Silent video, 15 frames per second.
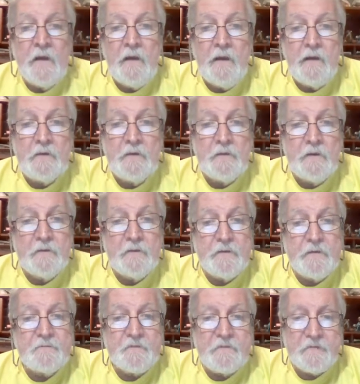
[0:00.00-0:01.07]
And
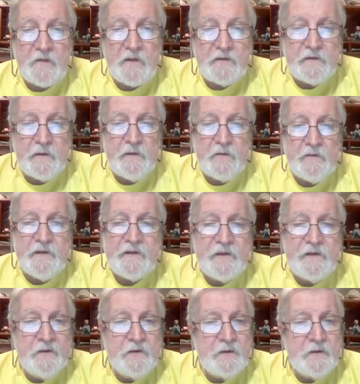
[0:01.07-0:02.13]
so this
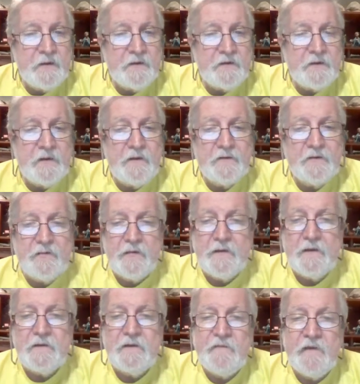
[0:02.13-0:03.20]
unit is
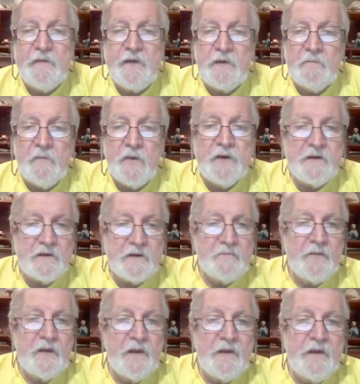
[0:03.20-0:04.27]
really on developing a marketing
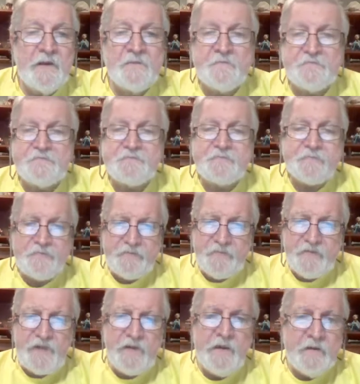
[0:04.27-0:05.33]
plan.
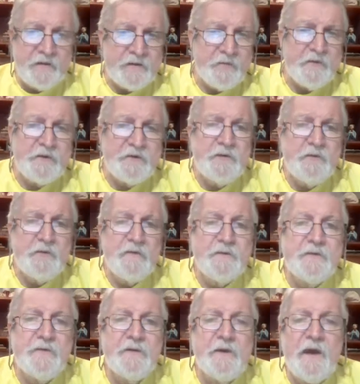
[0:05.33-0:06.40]
And there's really two
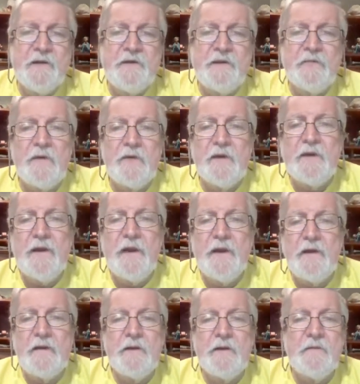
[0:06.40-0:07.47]
kinds we'll look
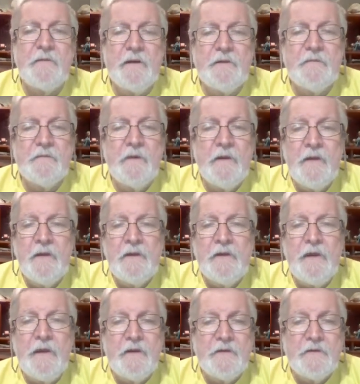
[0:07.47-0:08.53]
at here without
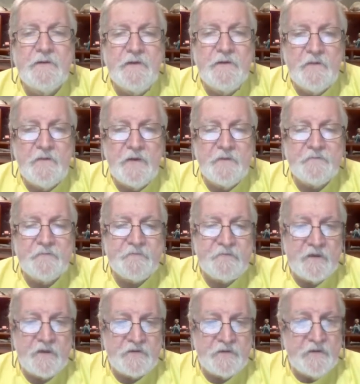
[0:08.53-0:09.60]
getting into
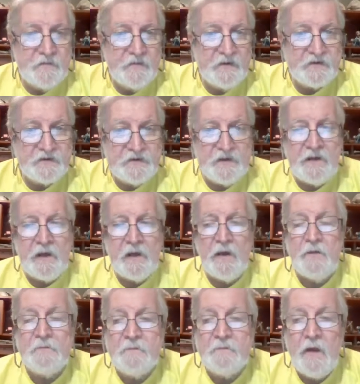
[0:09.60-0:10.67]
too much
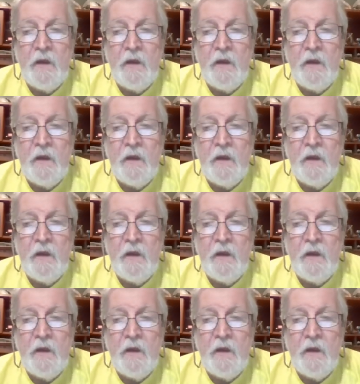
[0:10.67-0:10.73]
detail.